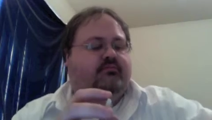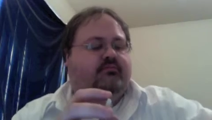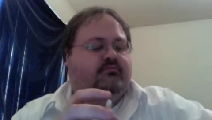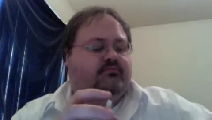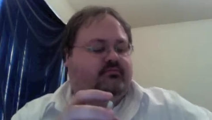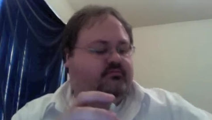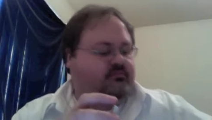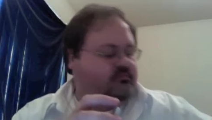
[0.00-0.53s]

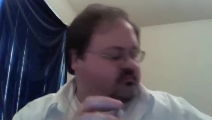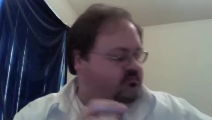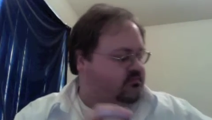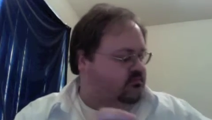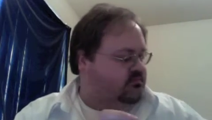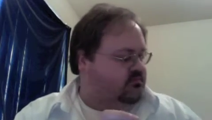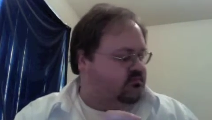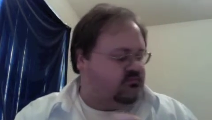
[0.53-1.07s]

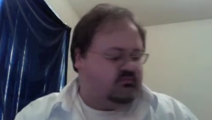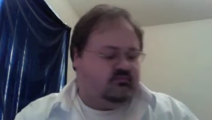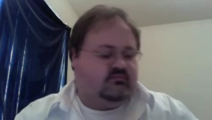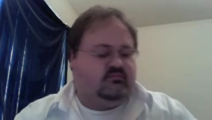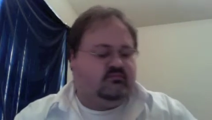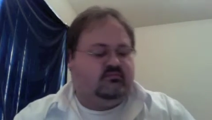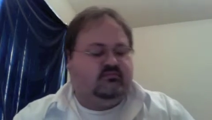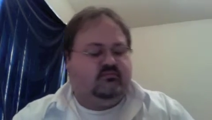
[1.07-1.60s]

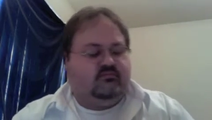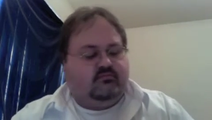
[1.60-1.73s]
Nothing is said.